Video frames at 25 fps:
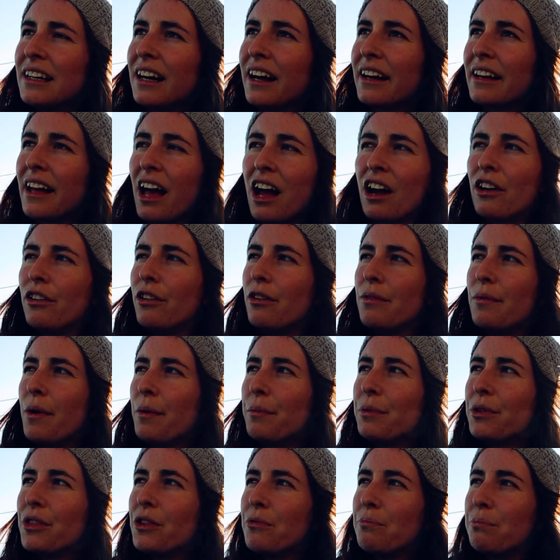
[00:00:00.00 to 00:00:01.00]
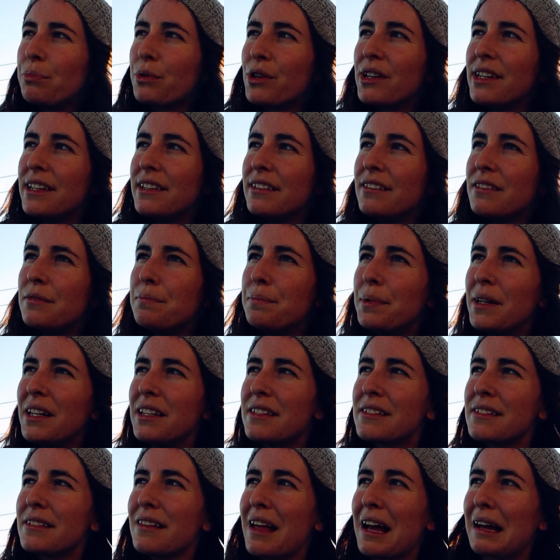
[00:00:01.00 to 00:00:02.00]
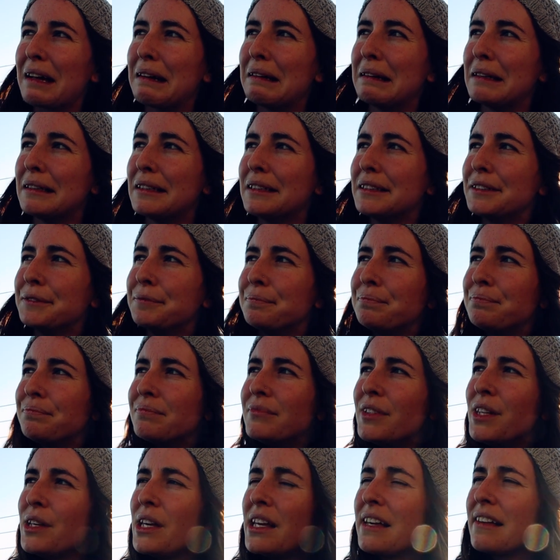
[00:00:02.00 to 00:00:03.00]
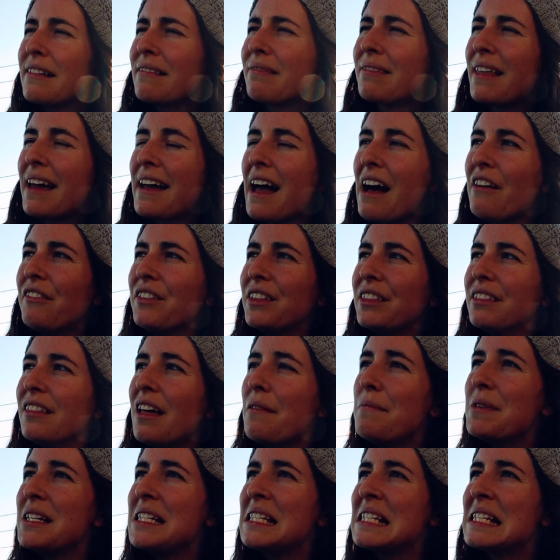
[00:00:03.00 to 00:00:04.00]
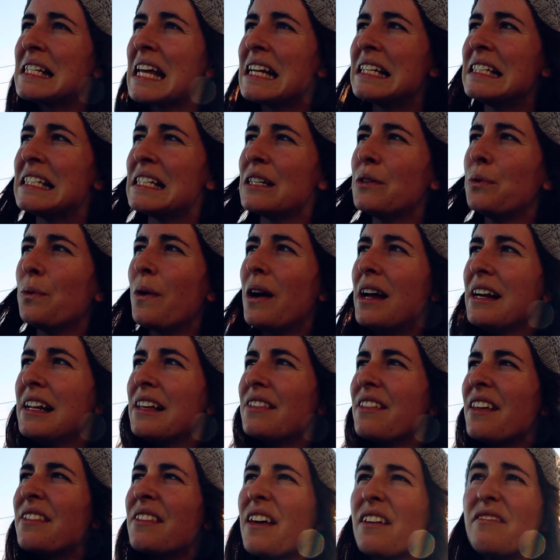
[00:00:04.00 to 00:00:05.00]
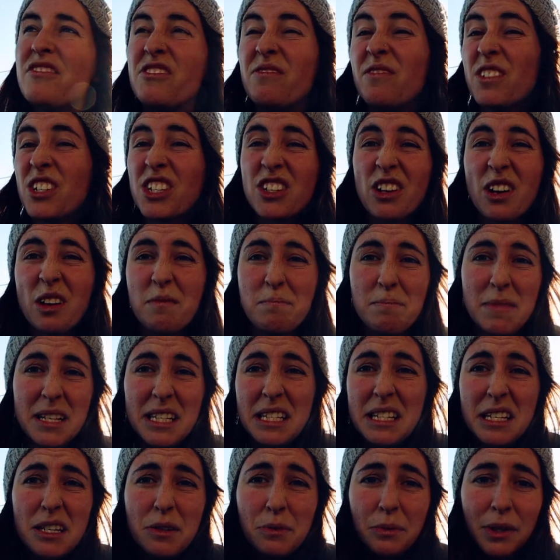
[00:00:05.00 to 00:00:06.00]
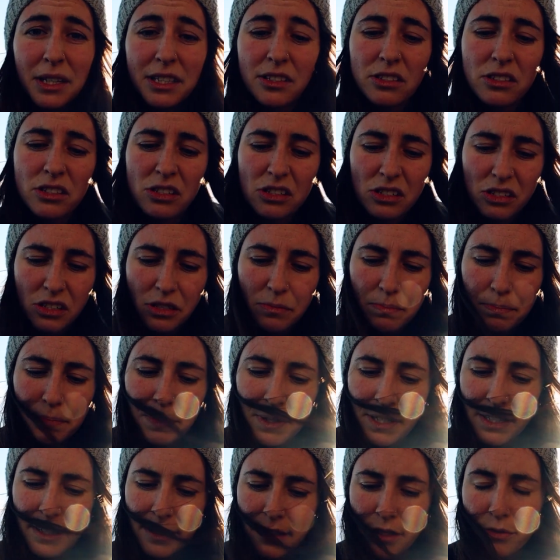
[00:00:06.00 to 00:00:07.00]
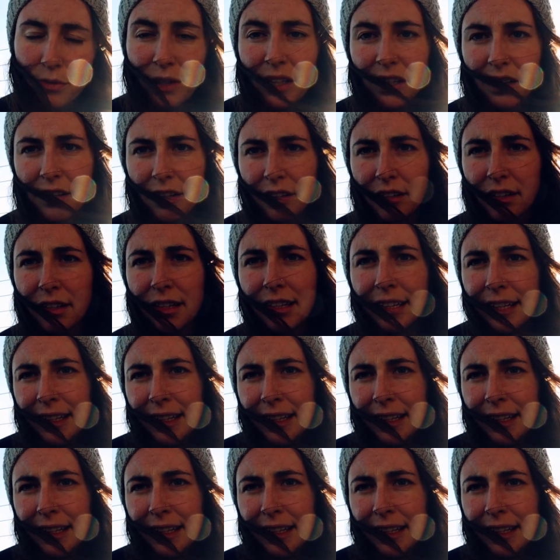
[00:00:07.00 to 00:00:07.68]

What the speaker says: I can't remember the brand, but it's like they have a lemon scented one, and then they've just got a minty one too, but it's really good.